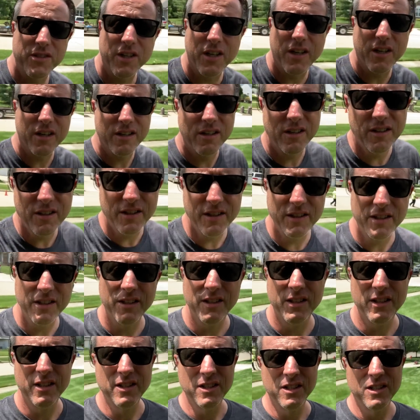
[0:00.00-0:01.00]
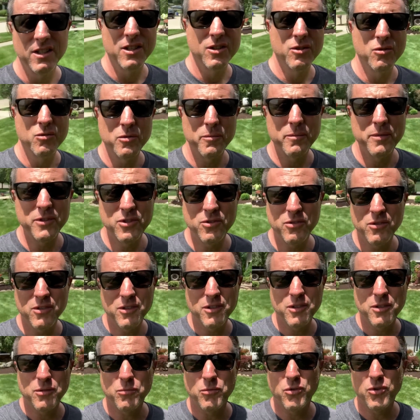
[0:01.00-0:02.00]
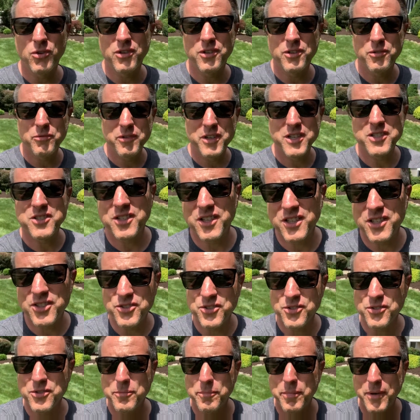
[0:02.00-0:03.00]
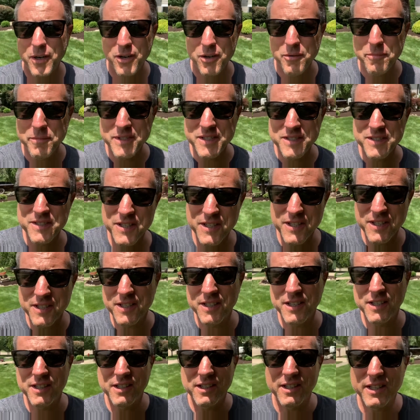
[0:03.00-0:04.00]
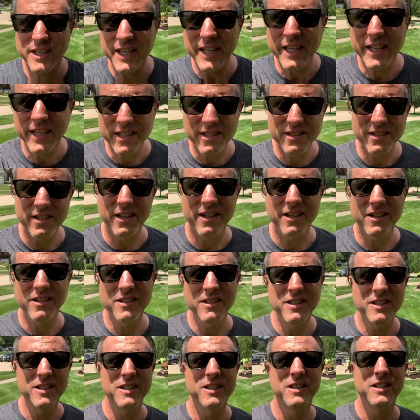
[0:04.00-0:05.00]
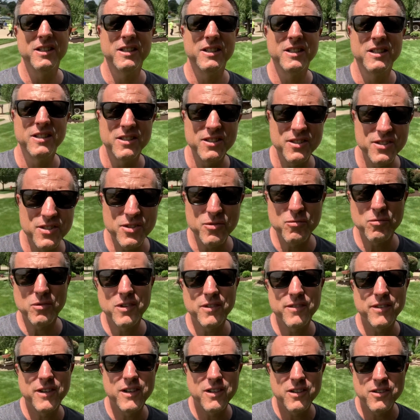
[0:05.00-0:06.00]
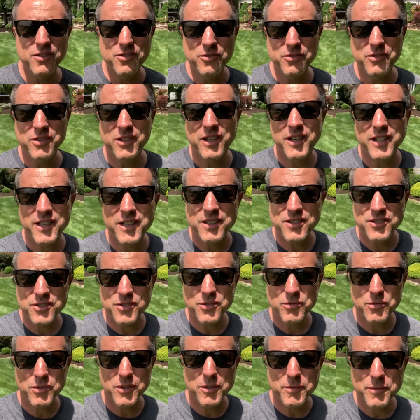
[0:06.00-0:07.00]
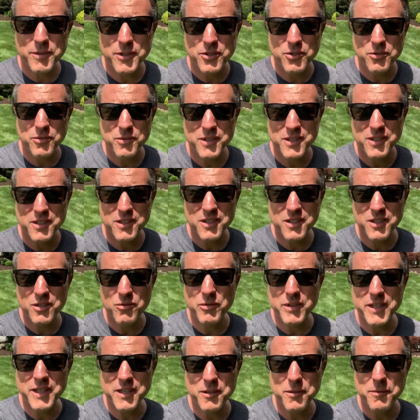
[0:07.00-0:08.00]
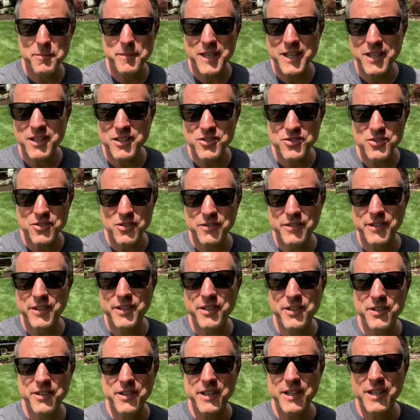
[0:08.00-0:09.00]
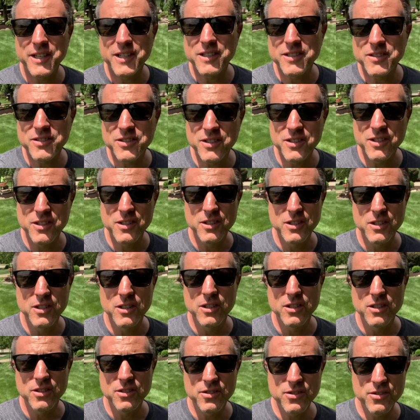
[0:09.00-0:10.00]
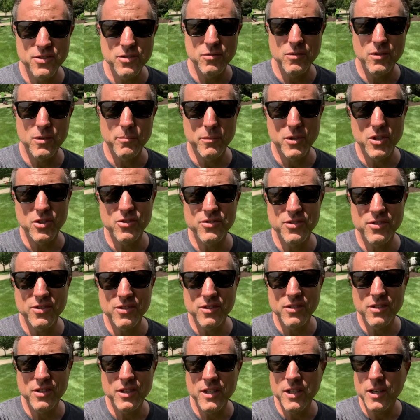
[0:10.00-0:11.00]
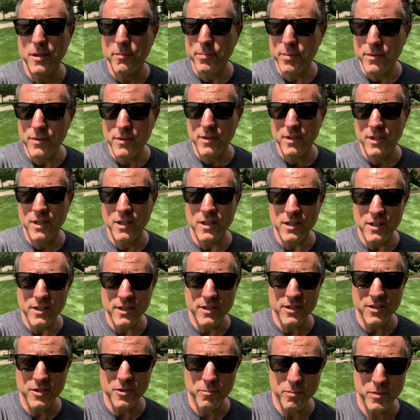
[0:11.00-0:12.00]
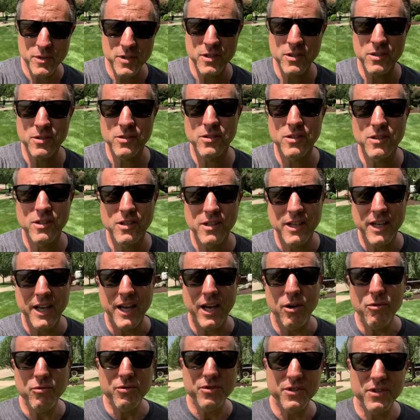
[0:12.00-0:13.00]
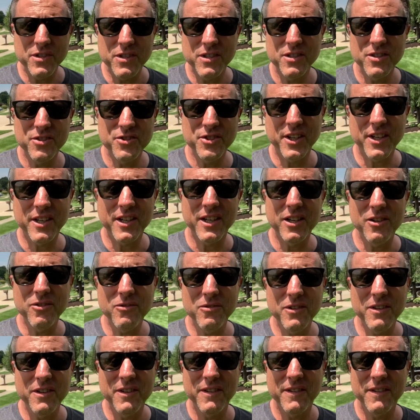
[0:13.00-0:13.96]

uh, we've been doing a little more in the residential department. And uh, this is one of our new clients. We're gonna be doing the weekly maintenance over here. And just doing a mulch and cleanup uh, at this particular house. Check it out.